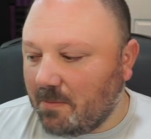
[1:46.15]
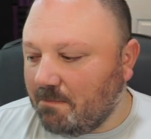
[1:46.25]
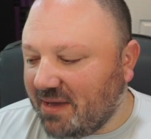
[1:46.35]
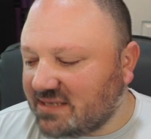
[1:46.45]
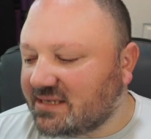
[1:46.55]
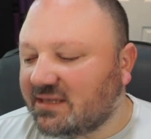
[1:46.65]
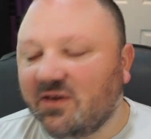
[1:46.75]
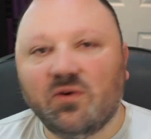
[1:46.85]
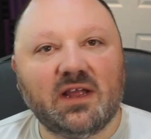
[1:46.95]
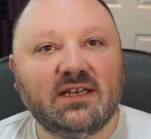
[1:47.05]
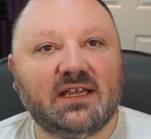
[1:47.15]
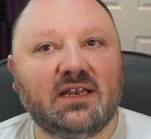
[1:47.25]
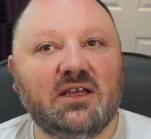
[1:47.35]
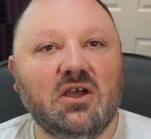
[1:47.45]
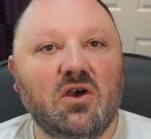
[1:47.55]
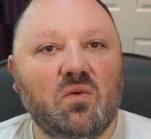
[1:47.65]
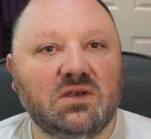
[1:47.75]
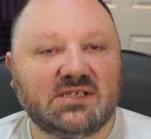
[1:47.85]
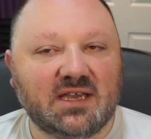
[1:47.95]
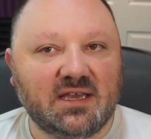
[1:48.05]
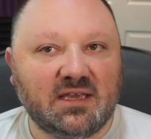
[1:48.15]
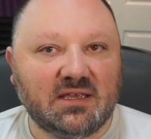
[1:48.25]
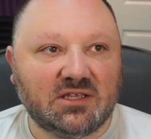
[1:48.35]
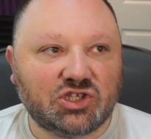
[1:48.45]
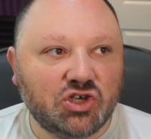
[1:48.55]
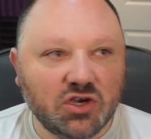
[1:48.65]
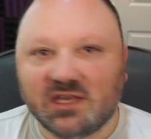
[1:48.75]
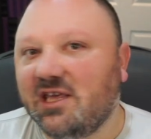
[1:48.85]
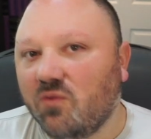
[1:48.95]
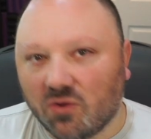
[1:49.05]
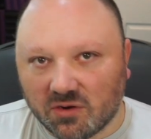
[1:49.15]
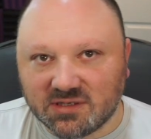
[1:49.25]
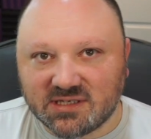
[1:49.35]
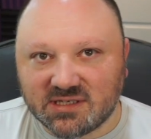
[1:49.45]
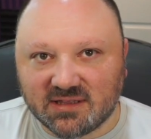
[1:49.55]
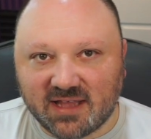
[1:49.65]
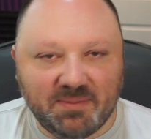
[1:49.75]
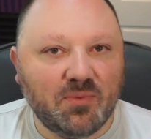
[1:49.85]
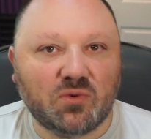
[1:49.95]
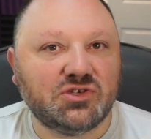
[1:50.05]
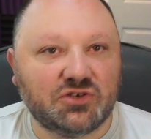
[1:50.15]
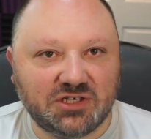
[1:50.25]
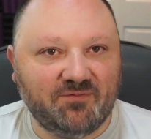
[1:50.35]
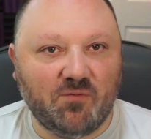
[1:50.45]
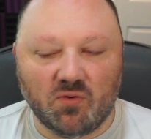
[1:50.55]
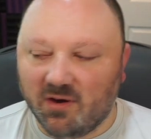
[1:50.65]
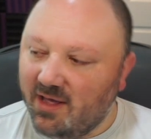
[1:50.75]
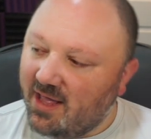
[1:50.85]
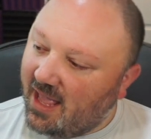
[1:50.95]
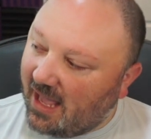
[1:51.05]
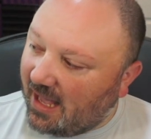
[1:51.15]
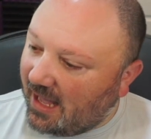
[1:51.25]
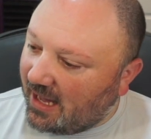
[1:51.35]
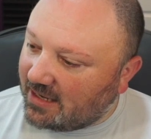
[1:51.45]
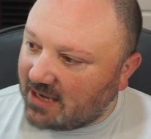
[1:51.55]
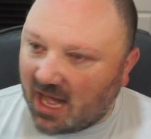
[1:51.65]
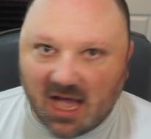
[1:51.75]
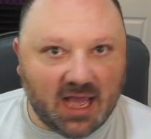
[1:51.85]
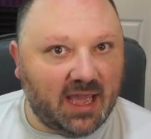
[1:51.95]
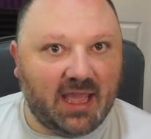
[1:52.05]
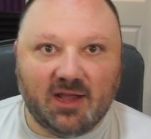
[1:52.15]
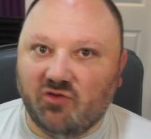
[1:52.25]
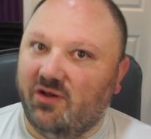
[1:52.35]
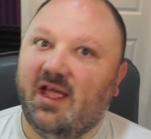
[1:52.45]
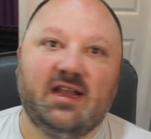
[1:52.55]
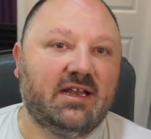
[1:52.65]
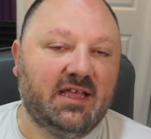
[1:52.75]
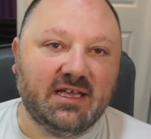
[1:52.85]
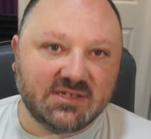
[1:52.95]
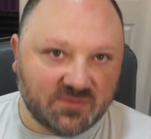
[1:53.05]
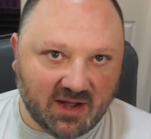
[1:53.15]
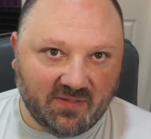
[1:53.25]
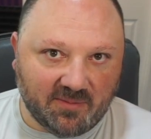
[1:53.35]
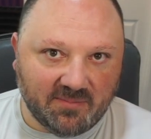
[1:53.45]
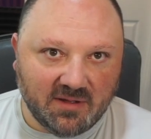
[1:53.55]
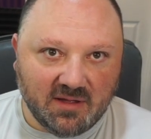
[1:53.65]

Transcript: Basically, what I did was I took keywords that people were searching for and I created gigs around them.